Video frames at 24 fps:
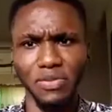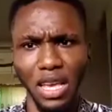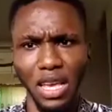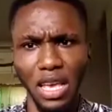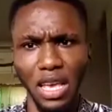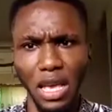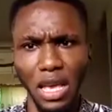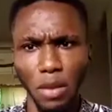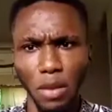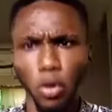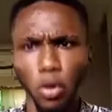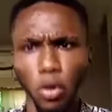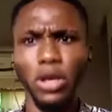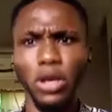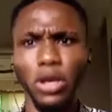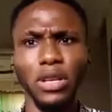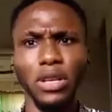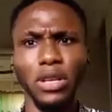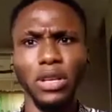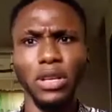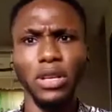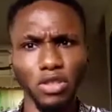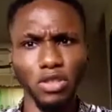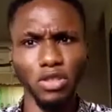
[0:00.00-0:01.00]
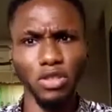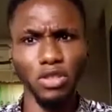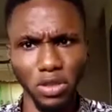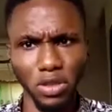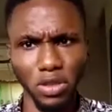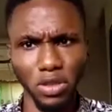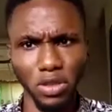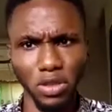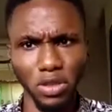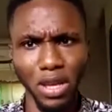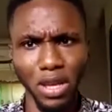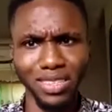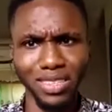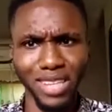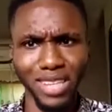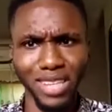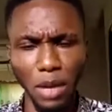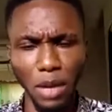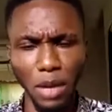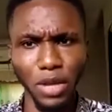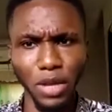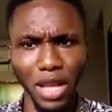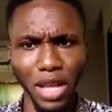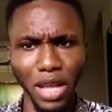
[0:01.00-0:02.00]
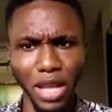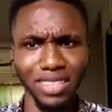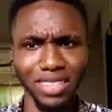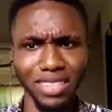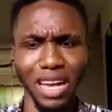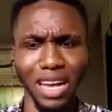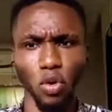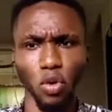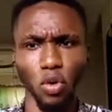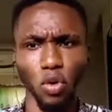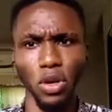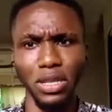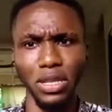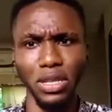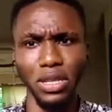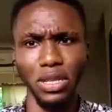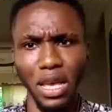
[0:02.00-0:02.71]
But it shows how terrible that things are going.